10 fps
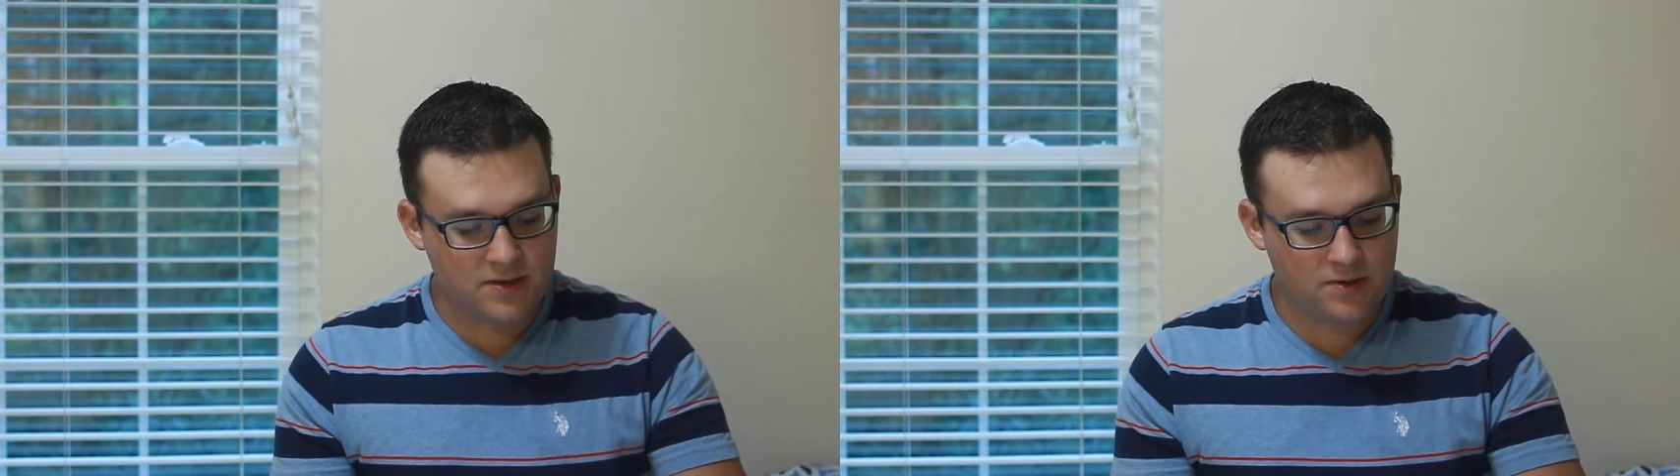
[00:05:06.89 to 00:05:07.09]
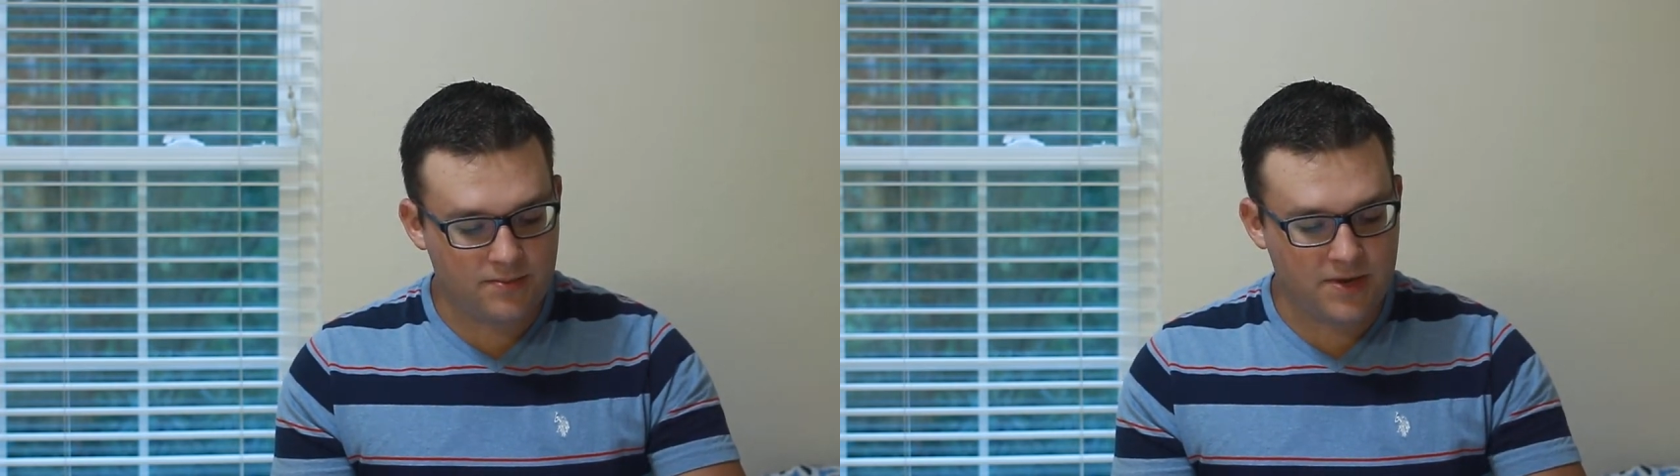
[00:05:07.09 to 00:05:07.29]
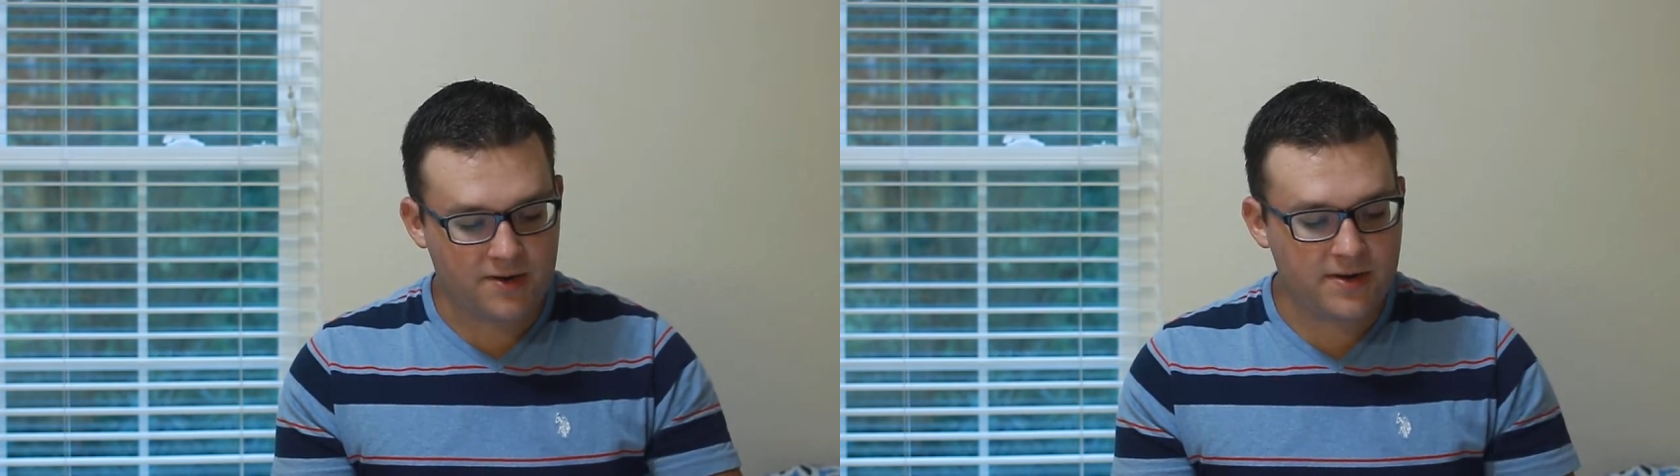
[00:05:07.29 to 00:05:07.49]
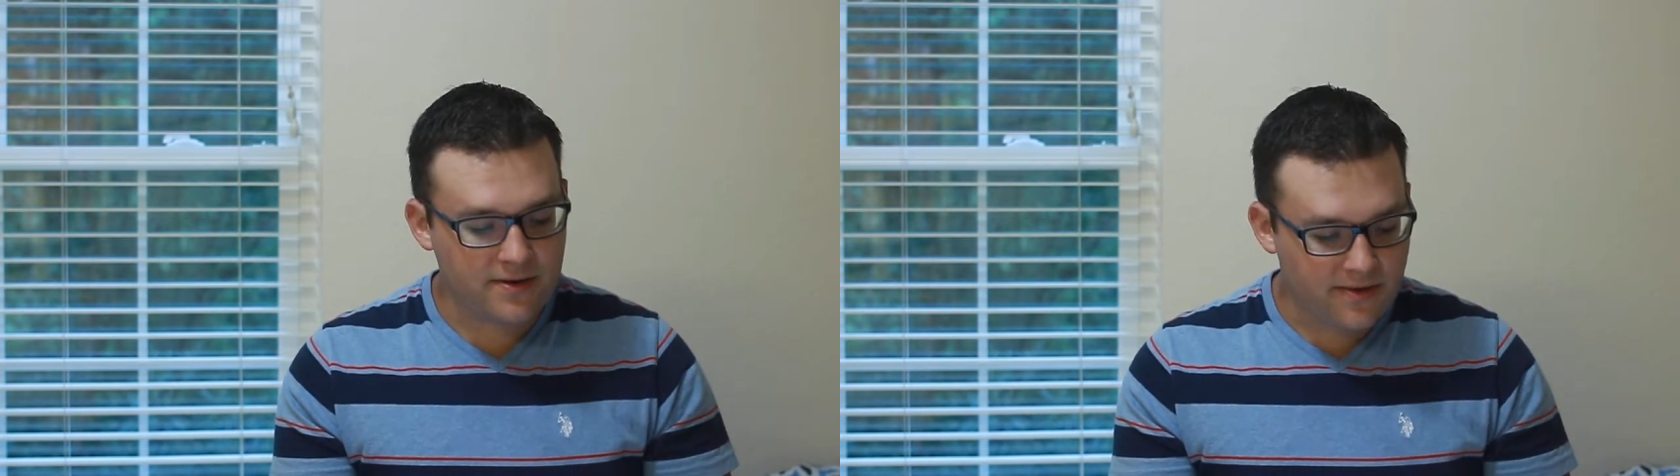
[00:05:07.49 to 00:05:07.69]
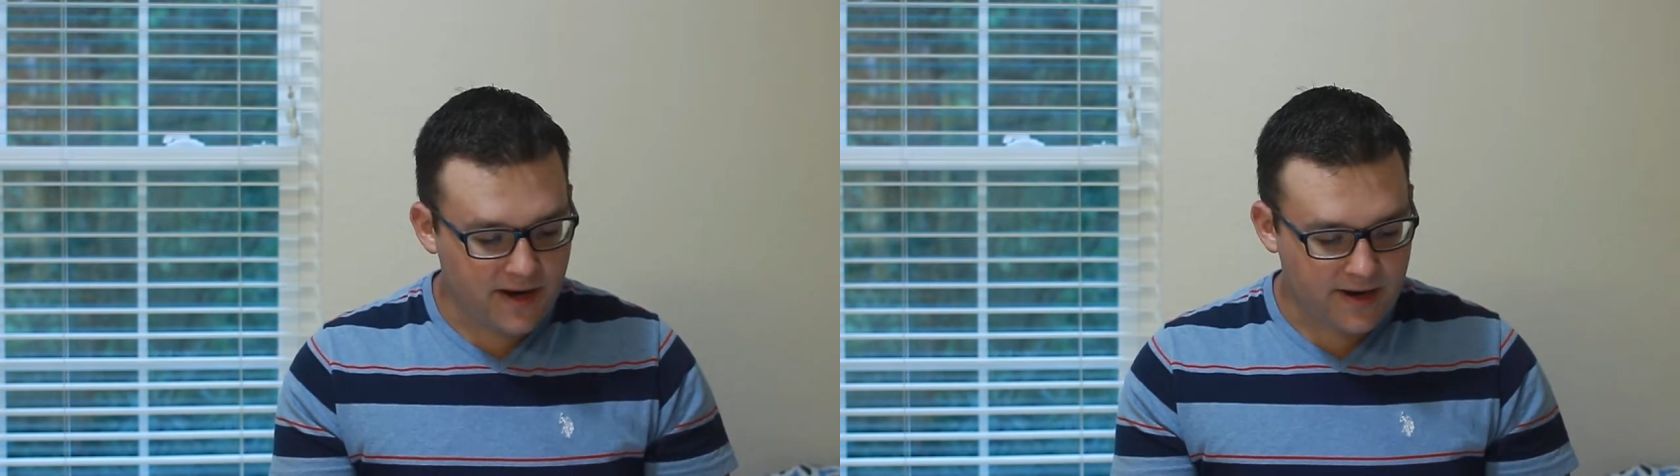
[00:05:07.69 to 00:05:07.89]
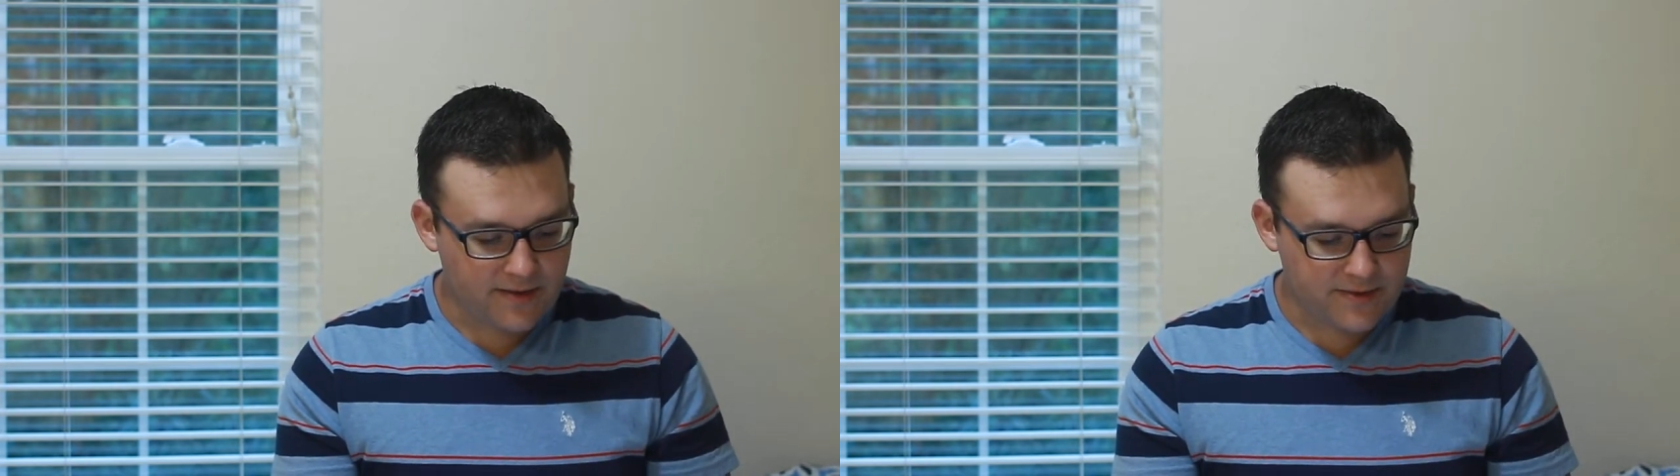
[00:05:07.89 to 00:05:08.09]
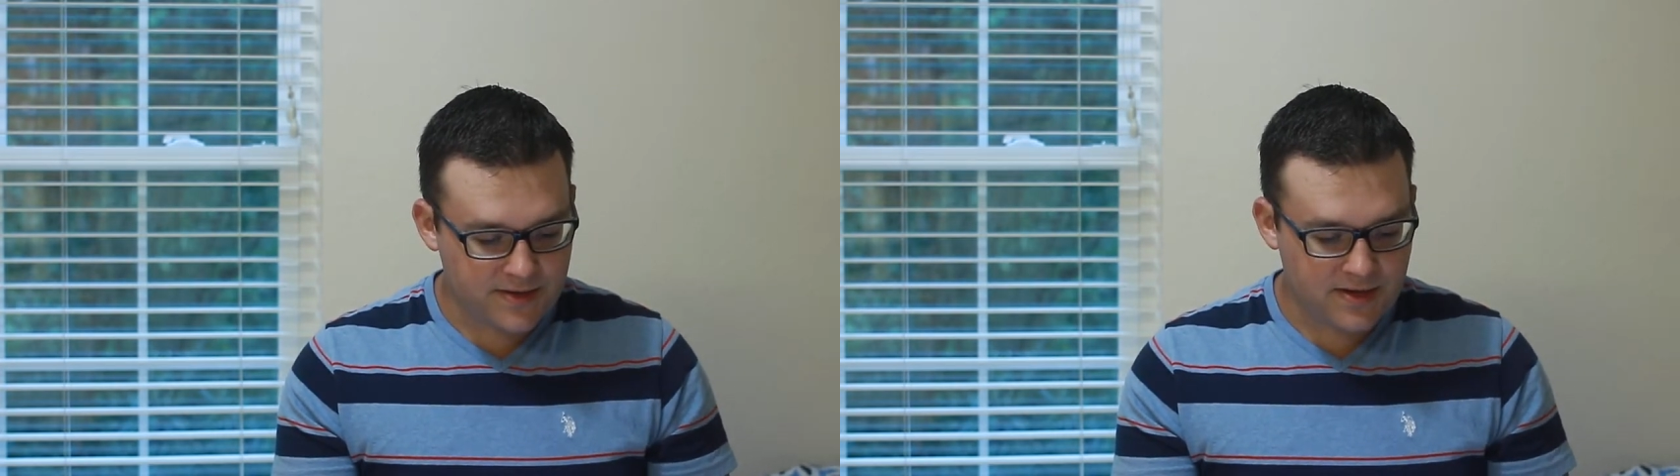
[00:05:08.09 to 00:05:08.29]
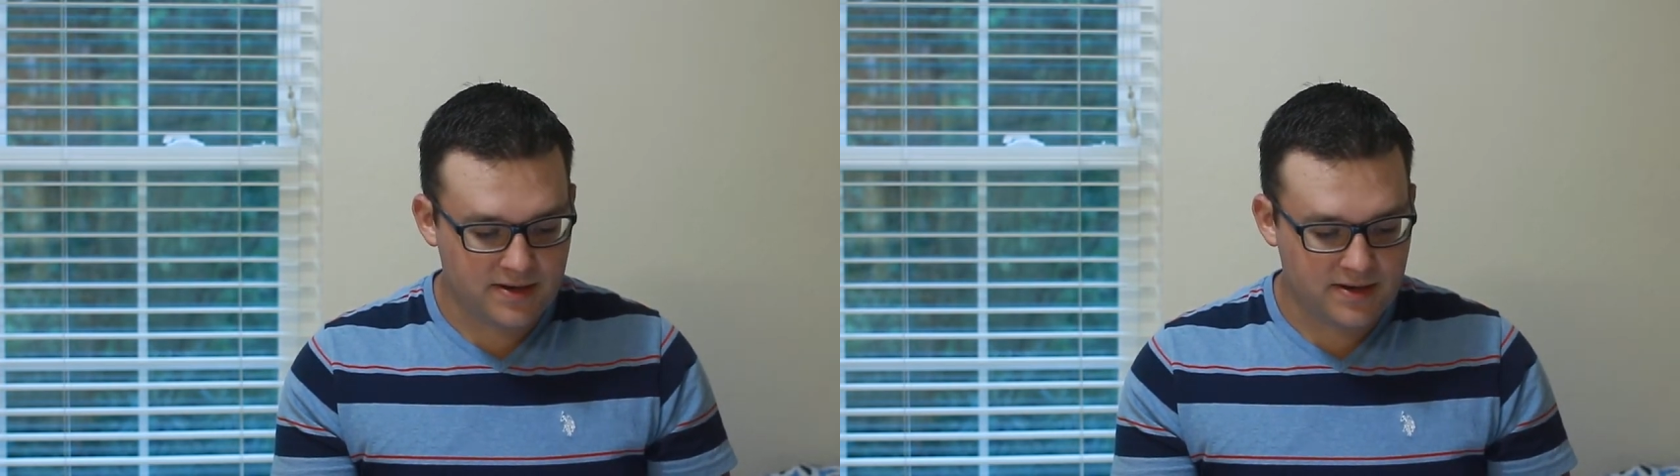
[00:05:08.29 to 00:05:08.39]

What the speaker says: Hill Burying Ground,